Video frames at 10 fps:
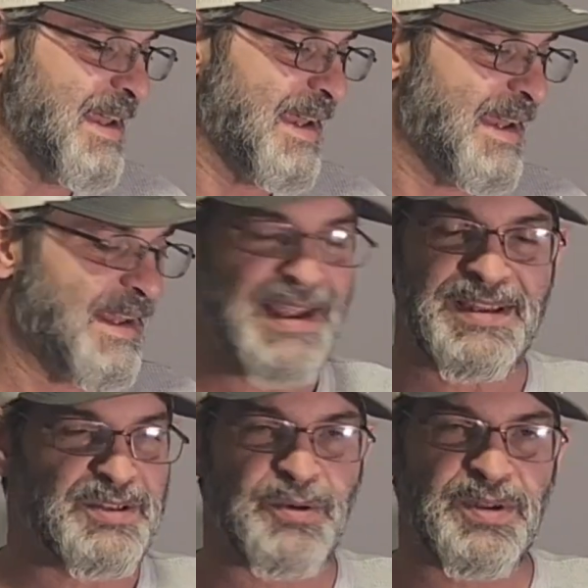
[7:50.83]
and I
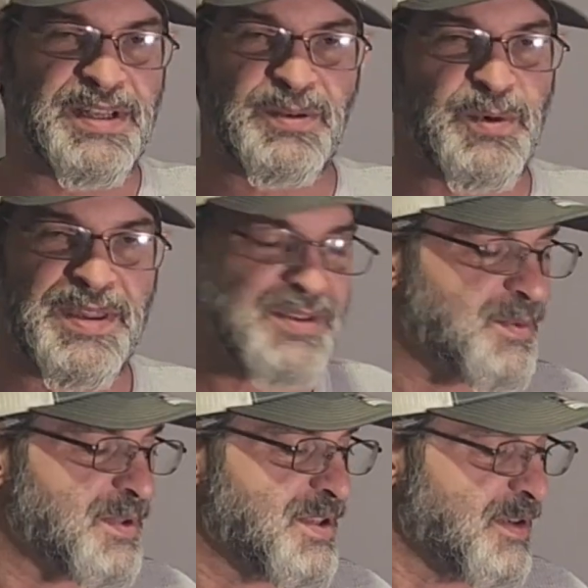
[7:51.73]
don't like the way this
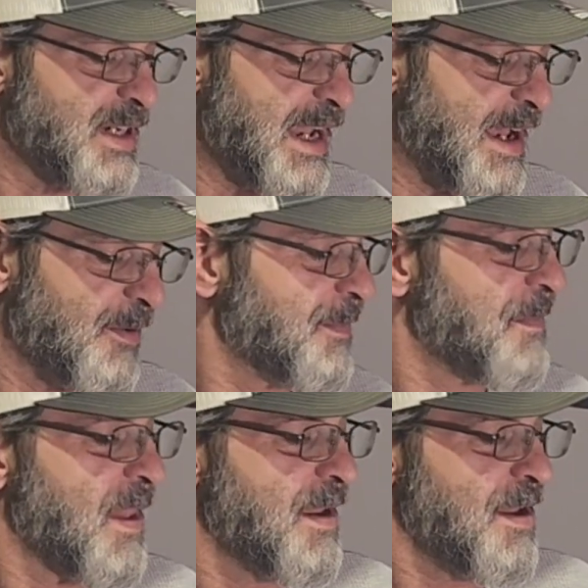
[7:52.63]
one turned out.
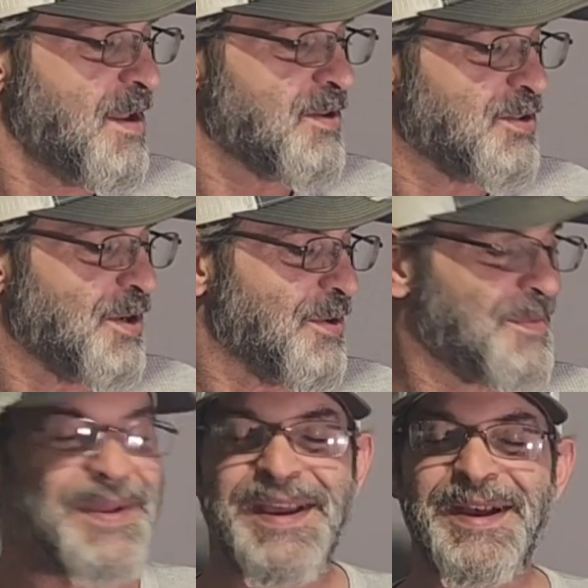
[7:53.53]
So,
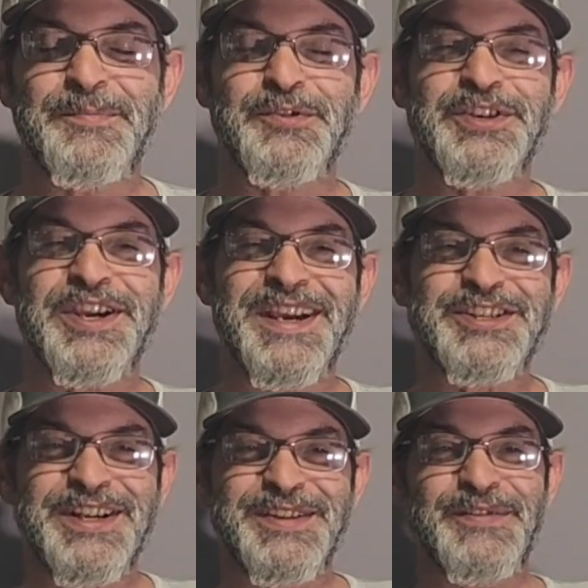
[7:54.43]
appreciate you guys
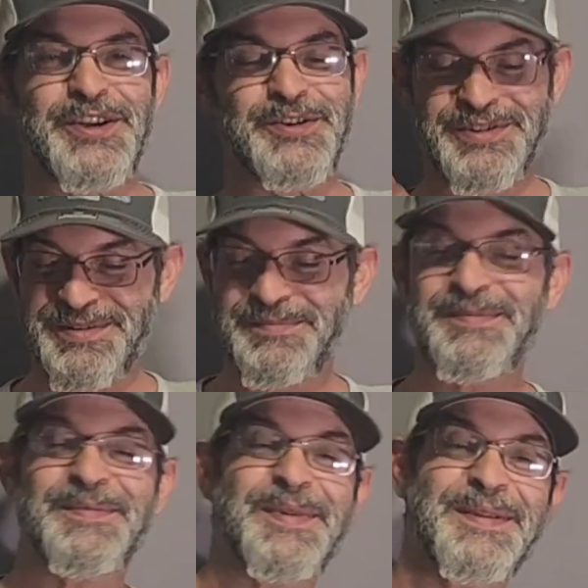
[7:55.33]
checking the videos.
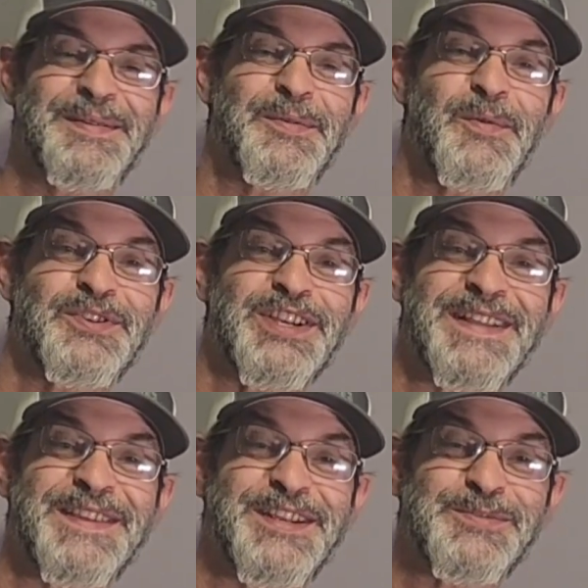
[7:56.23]
Check
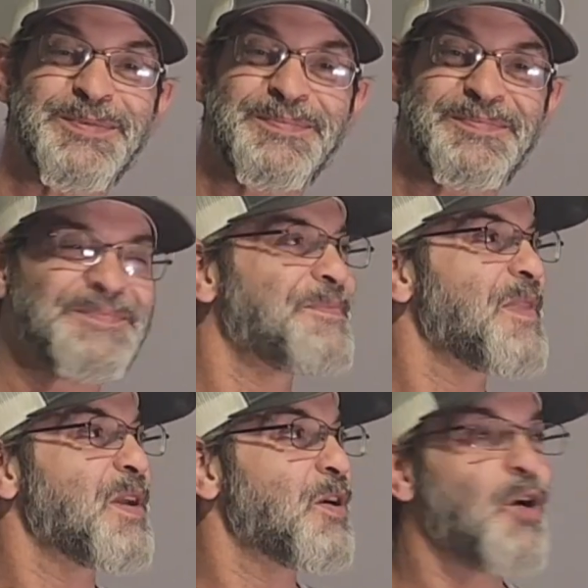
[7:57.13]
out the next one.
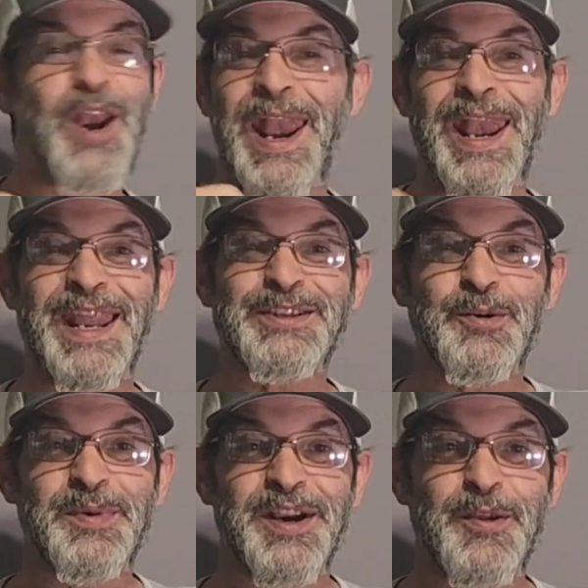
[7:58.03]
Let's
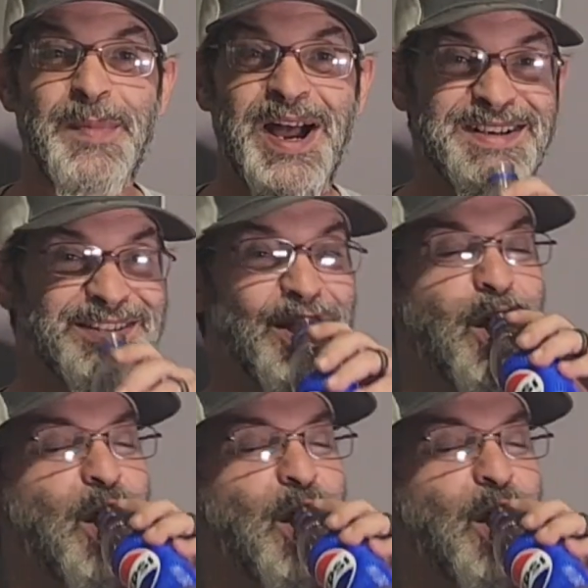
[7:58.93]
open another box.